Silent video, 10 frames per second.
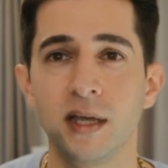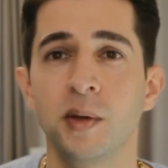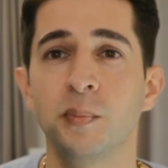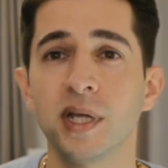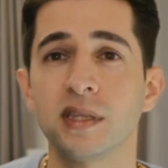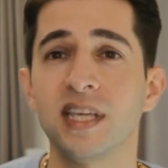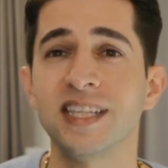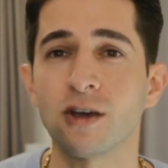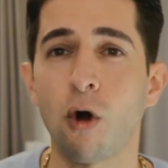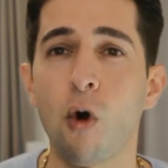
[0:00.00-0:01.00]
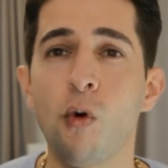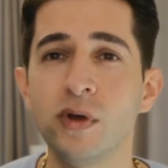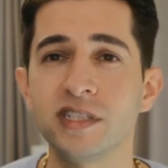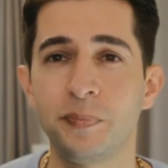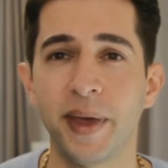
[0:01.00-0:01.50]
But it's
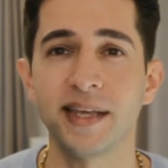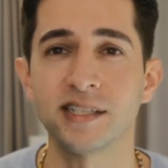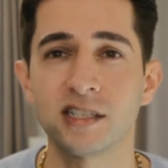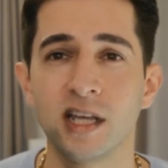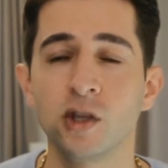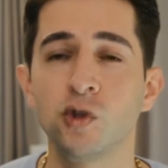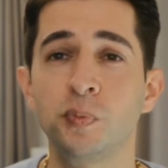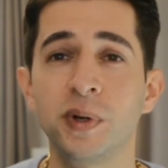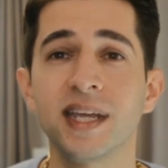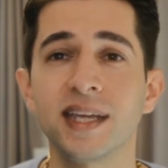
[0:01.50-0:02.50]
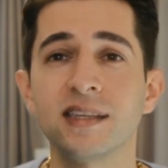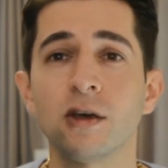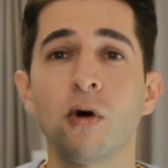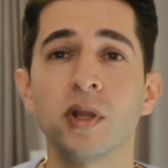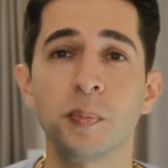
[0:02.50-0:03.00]
always best to bring it
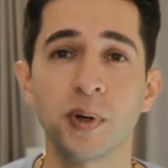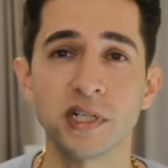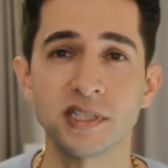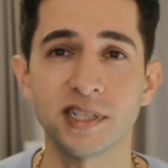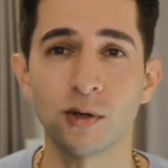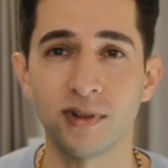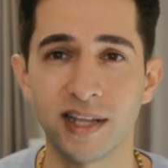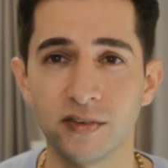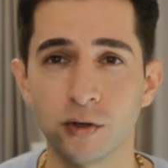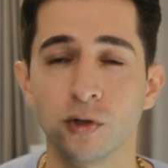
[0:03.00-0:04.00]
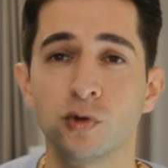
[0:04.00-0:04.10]
on a personal level,